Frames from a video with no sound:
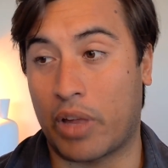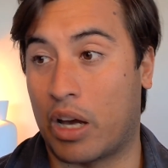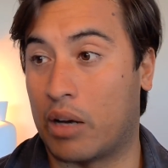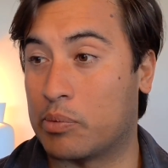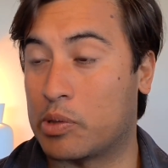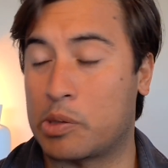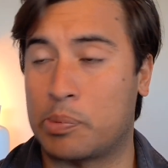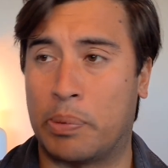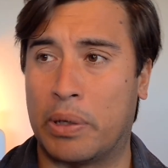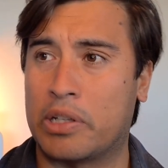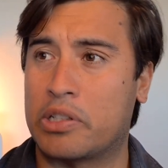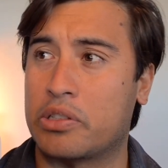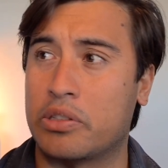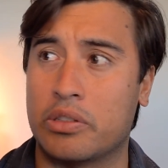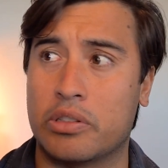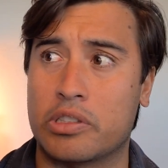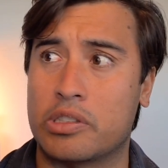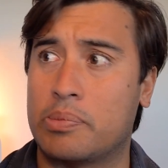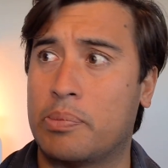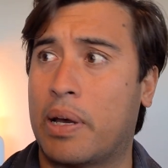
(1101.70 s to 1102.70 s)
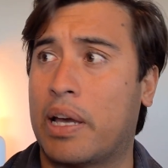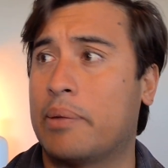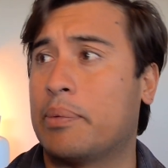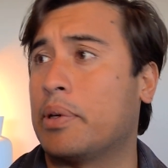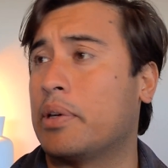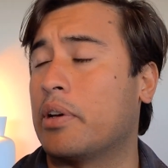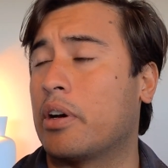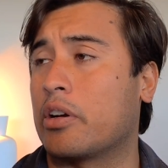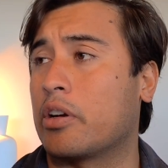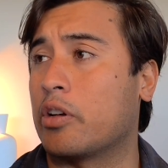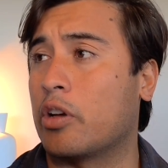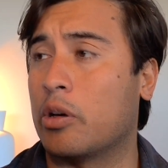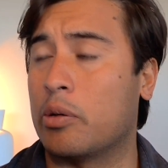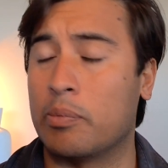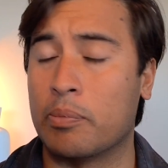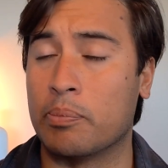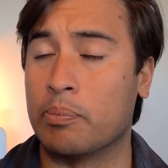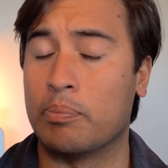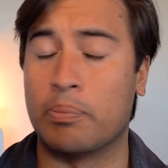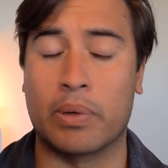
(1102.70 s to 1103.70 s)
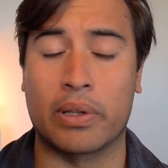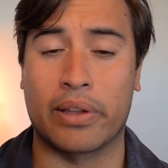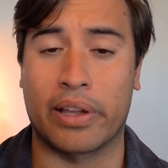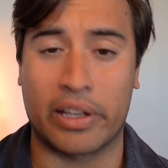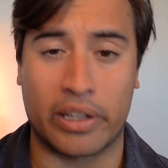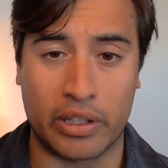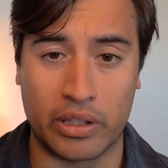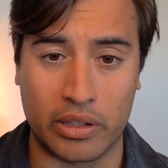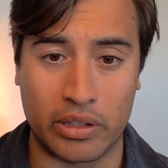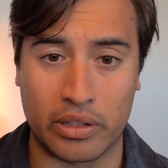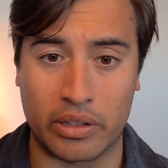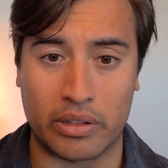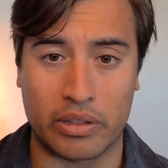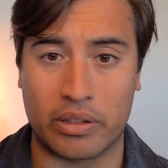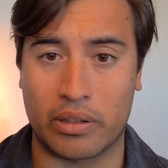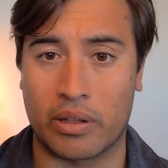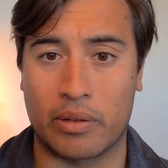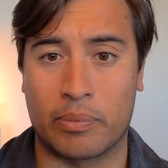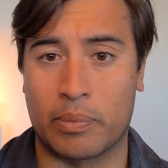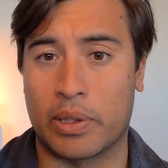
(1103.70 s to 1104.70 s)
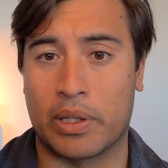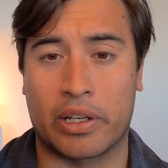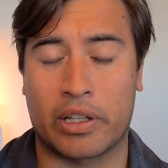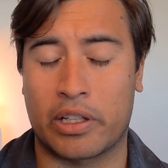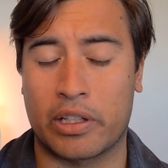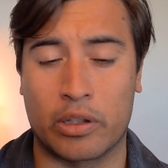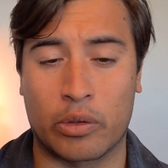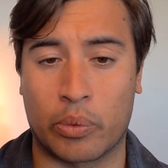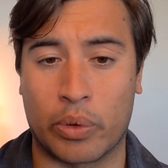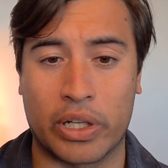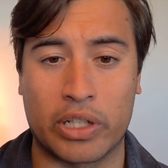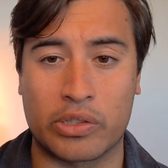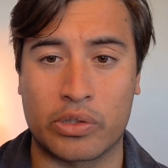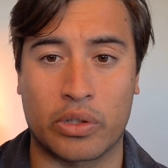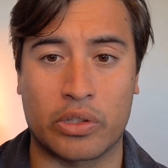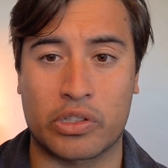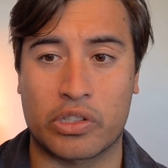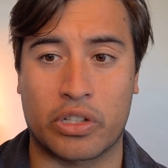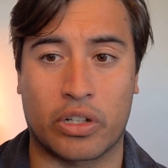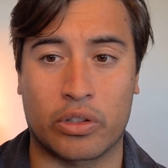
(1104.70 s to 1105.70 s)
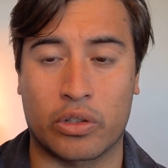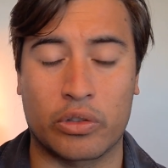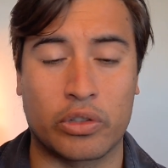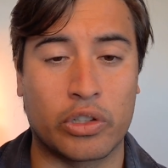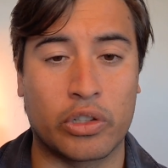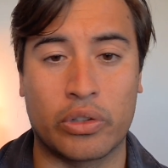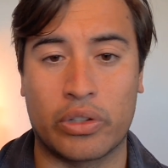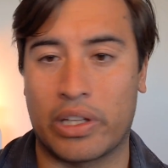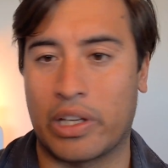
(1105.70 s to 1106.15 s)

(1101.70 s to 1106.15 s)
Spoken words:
specialists, maybe, I don't know, molecular research done on you,